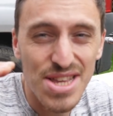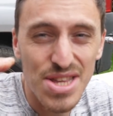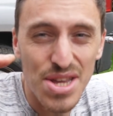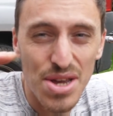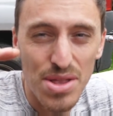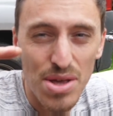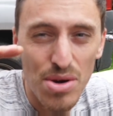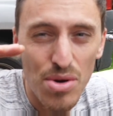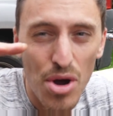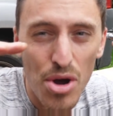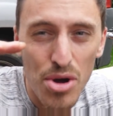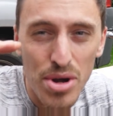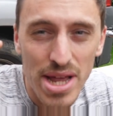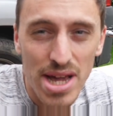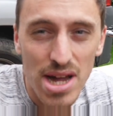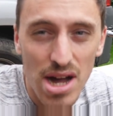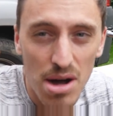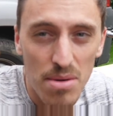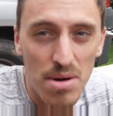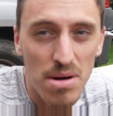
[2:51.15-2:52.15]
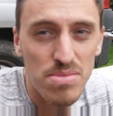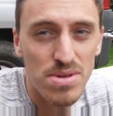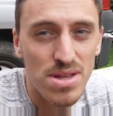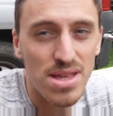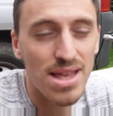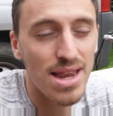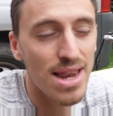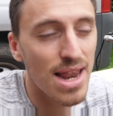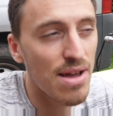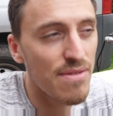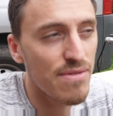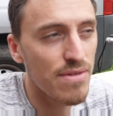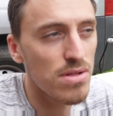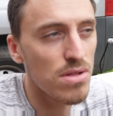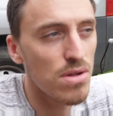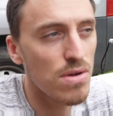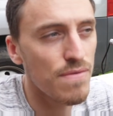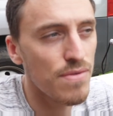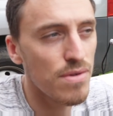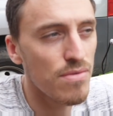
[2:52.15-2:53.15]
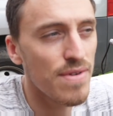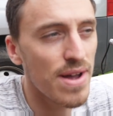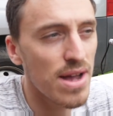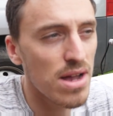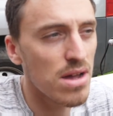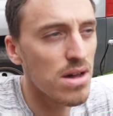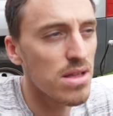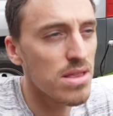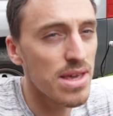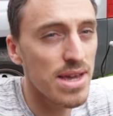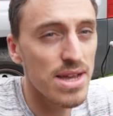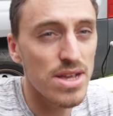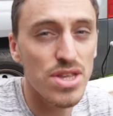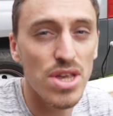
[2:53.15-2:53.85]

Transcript: so they'll only come up to the level of the Vanguard thing.